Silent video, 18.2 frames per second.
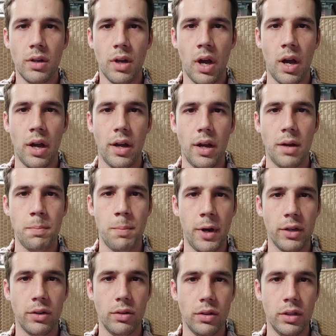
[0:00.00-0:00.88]
Hi, I'm
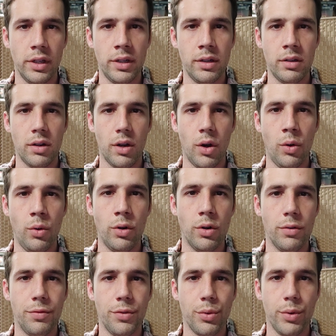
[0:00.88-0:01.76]
Michael Lynn,
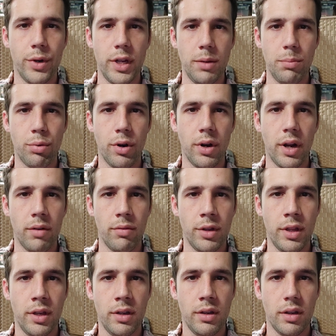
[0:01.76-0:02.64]
owner of 3D Print
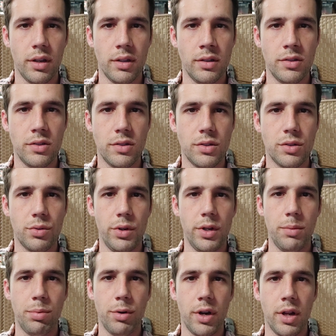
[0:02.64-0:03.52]
Everything, and this is
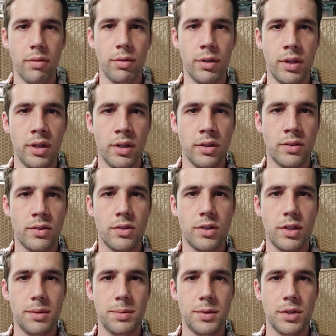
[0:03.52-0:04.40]
3D Print Everything's
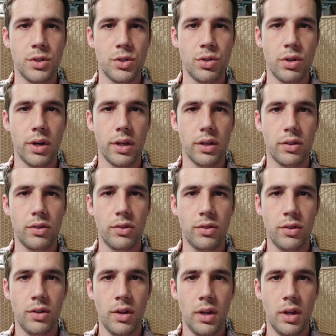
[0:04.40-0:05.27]
tips and
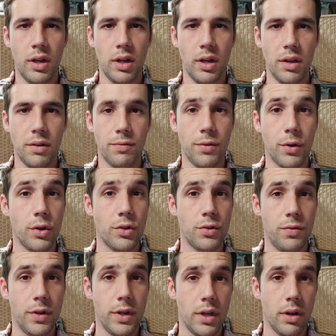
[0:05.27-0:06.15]
tricks
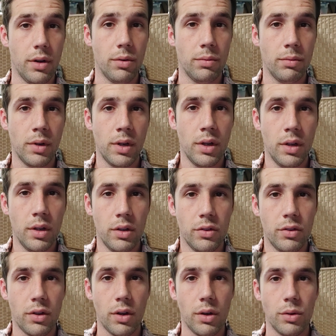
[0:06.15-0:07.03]
first video.
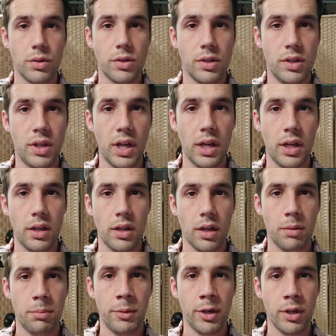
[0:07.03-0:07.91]
So today
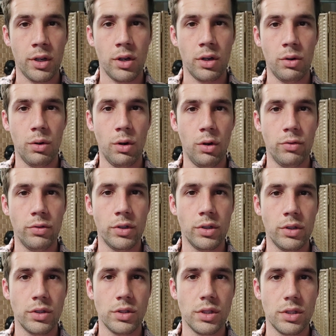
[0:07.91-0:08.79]
I'm going to go
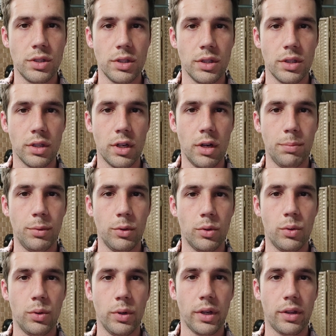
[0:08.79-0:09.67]
over just a couple
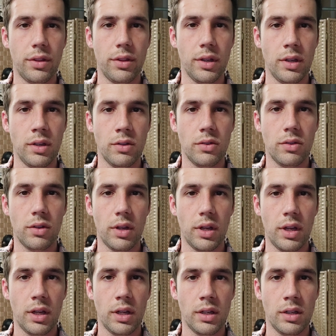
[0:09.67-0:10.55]
quick things,
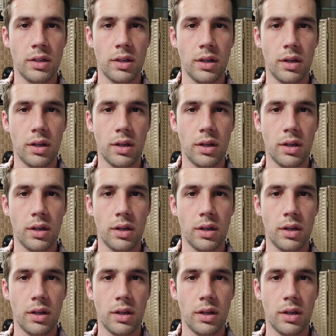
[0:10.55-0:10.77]
and